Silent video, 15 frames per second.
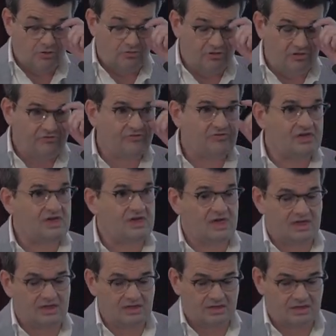This
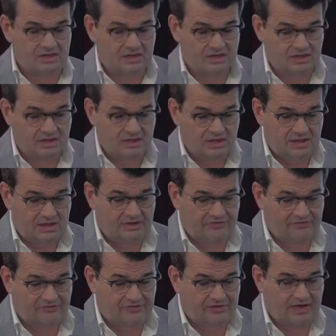thinking
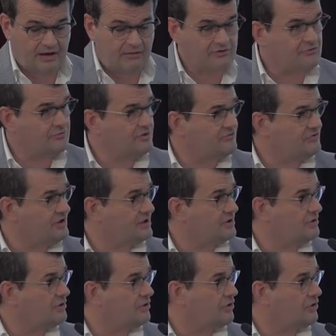is characteristic